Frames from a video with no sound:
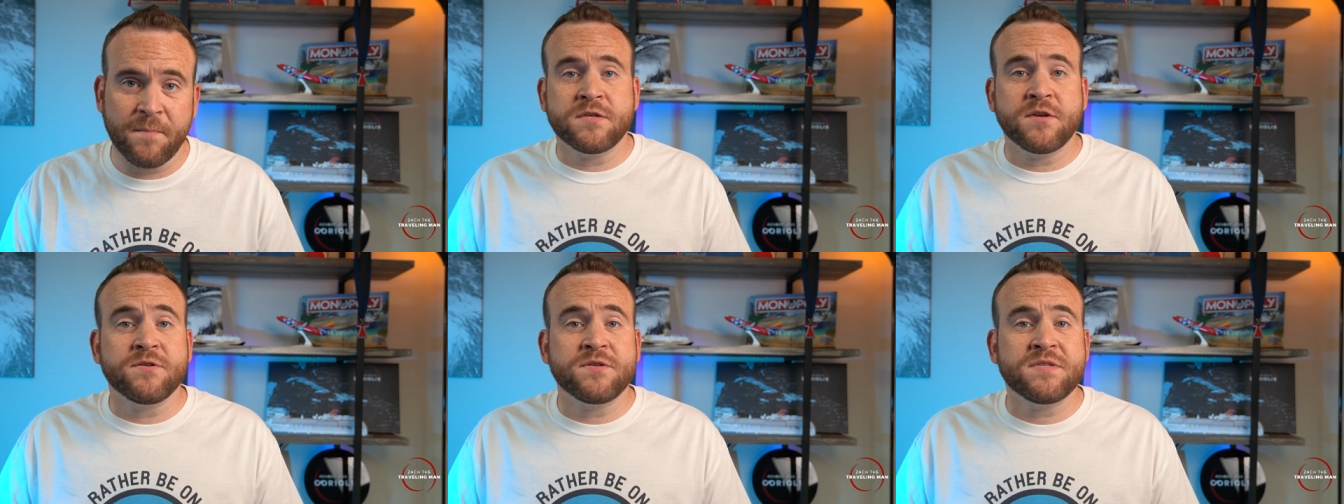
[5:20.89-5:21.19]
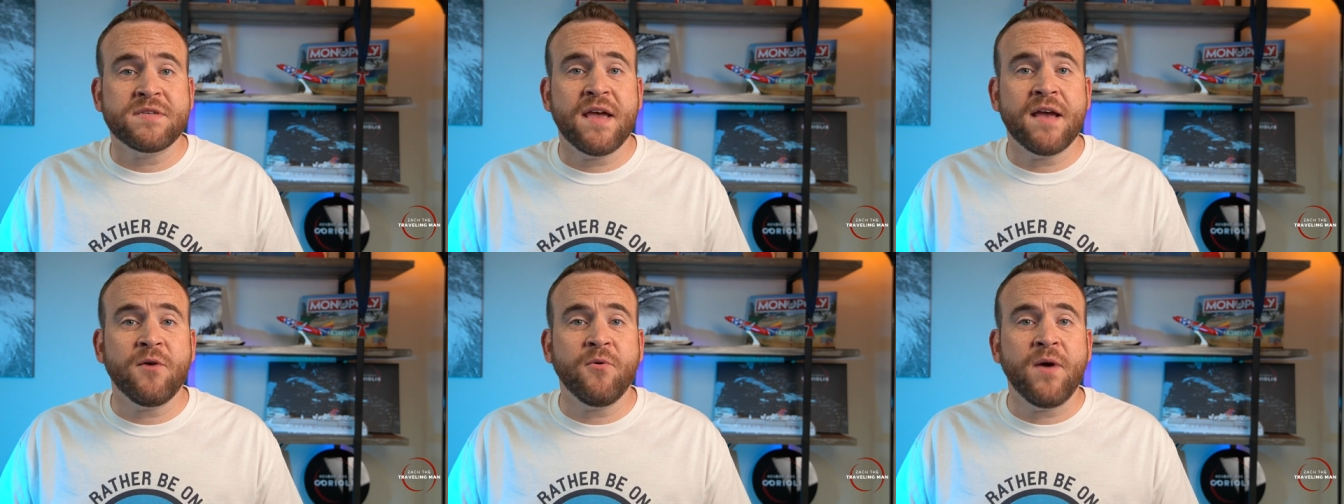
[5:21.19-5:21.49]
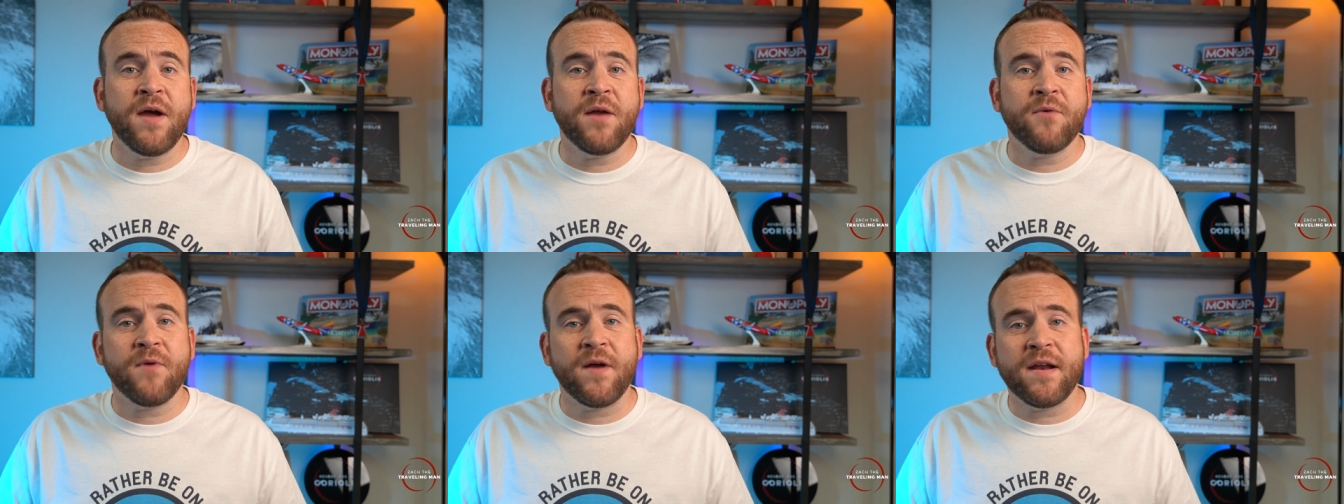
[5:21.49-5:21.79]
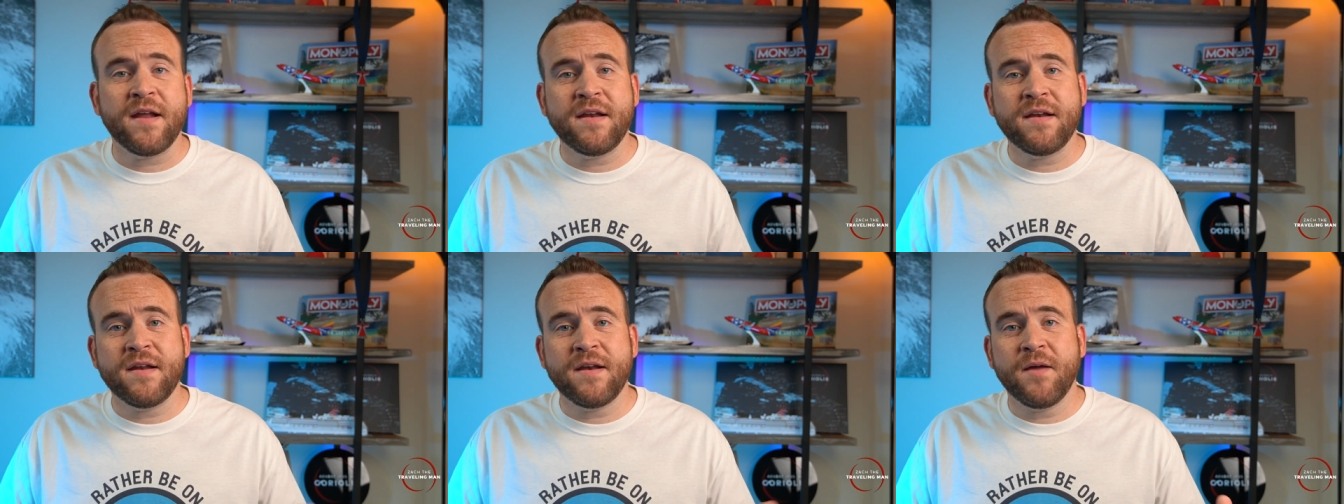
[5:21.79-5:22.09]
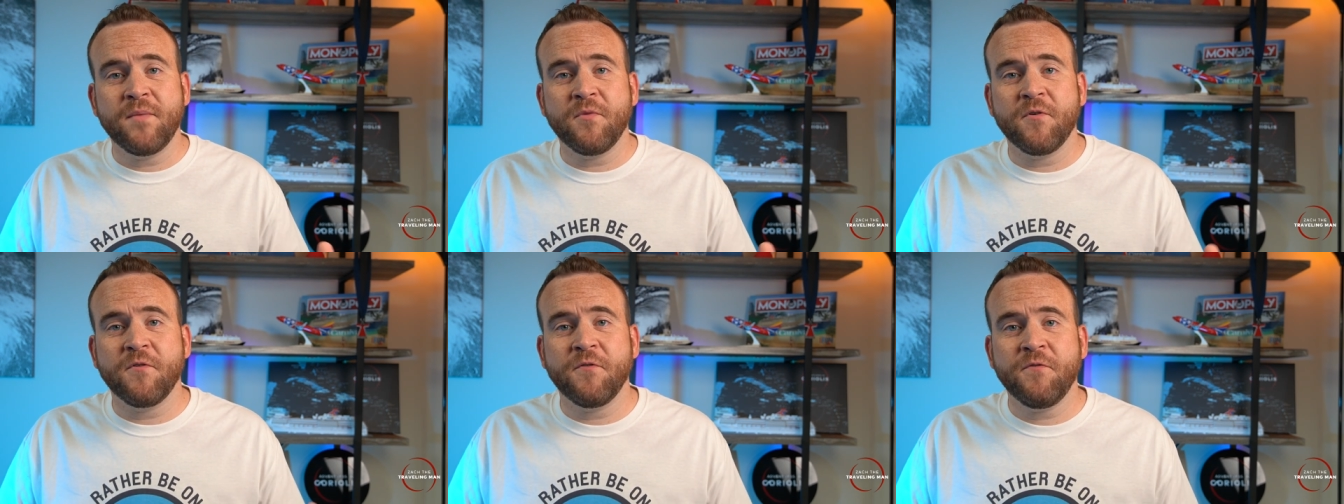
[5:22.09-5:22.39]
So segueing right into
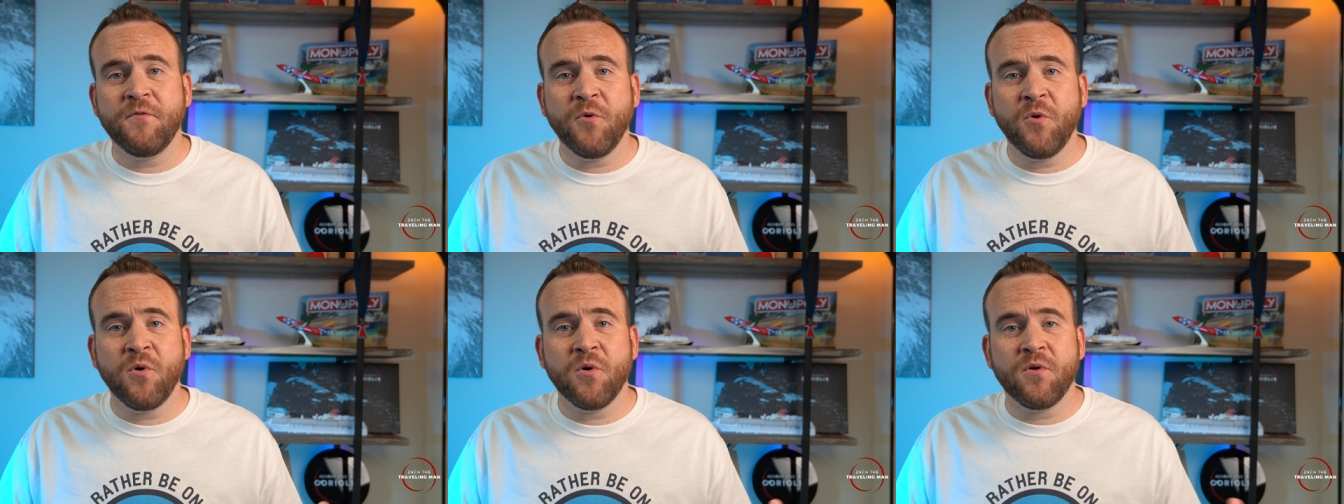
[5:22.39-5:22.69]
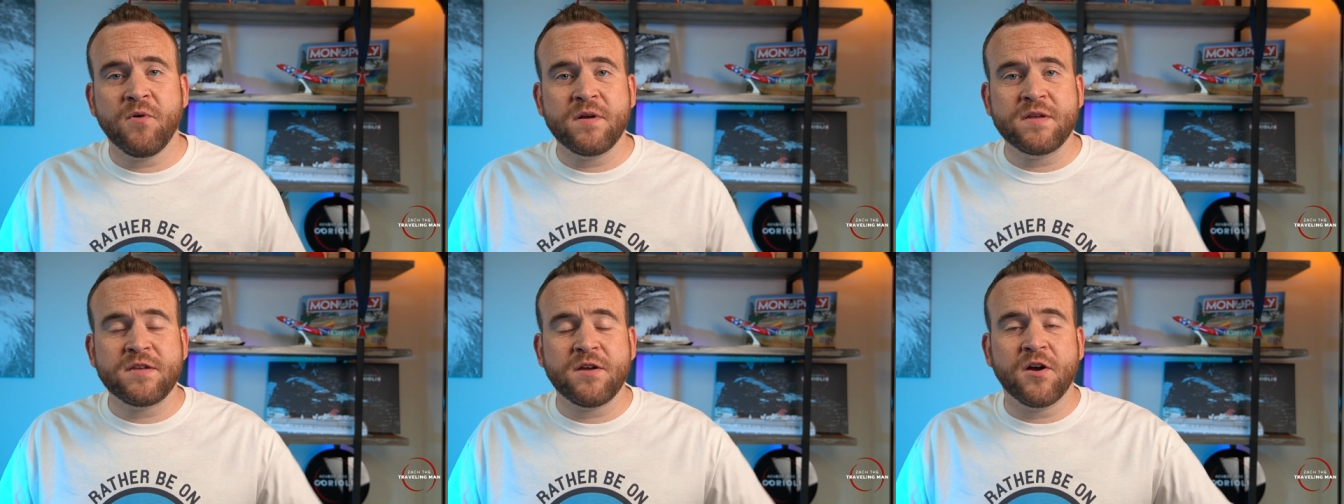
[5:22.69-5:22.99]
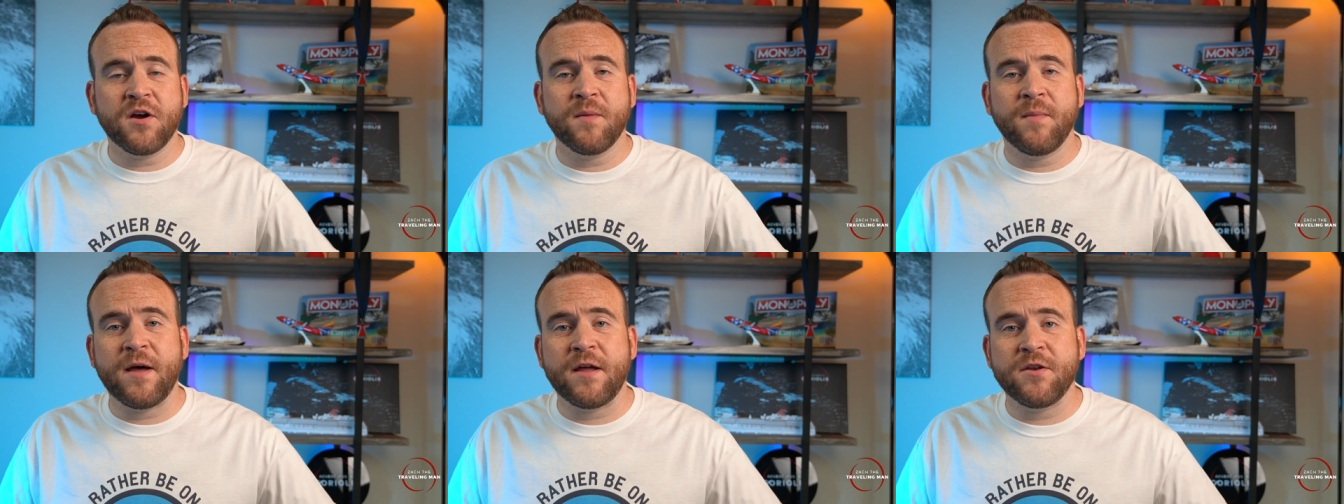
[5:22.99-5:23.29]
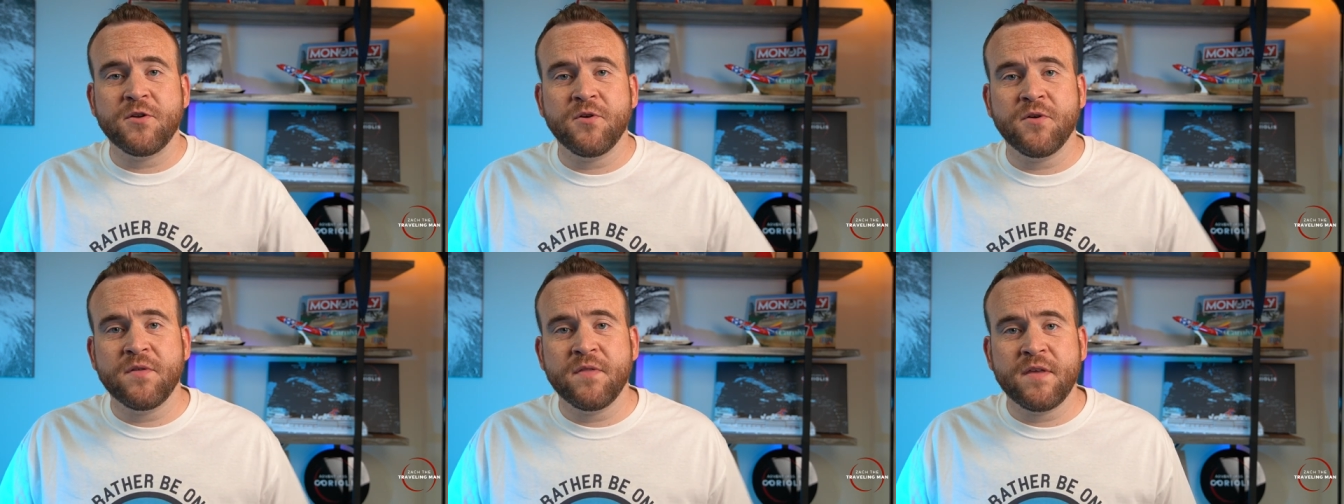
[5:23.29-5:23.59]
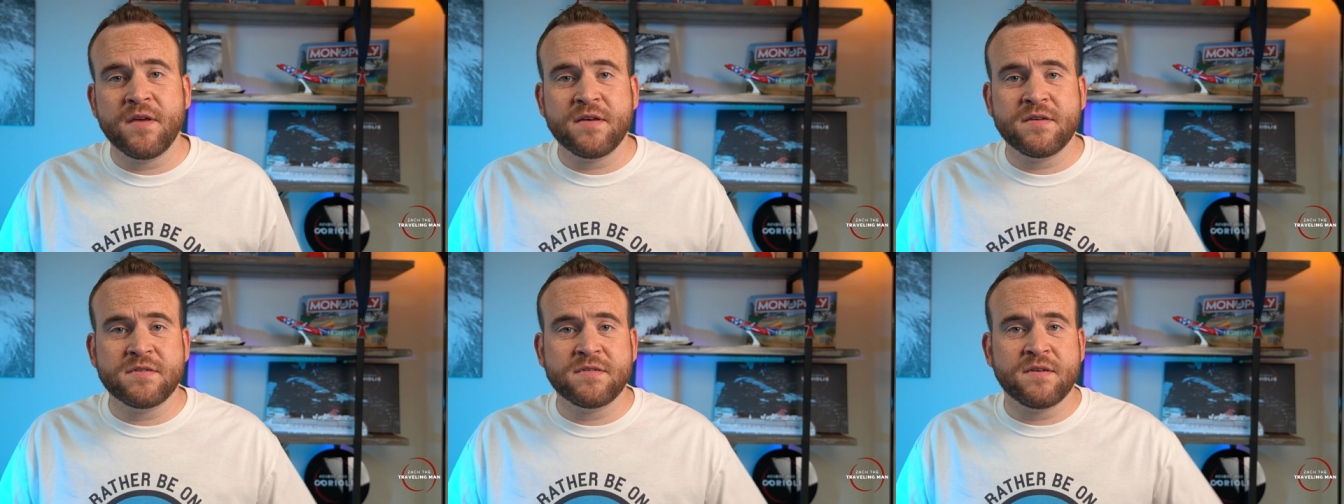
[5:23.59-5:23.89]
number four, we talk about doing
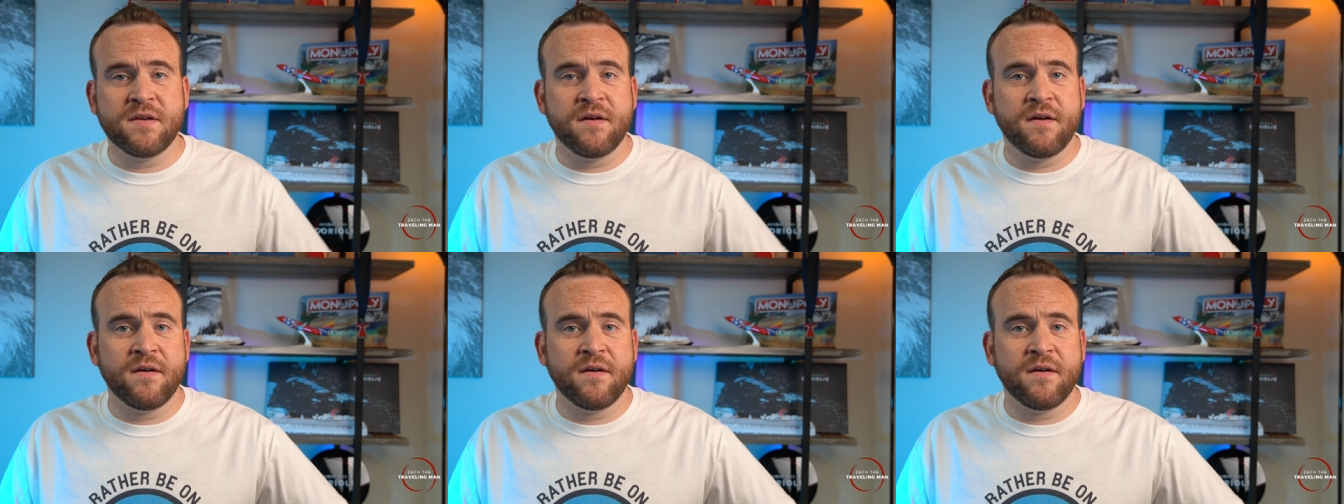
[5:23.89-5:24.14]
these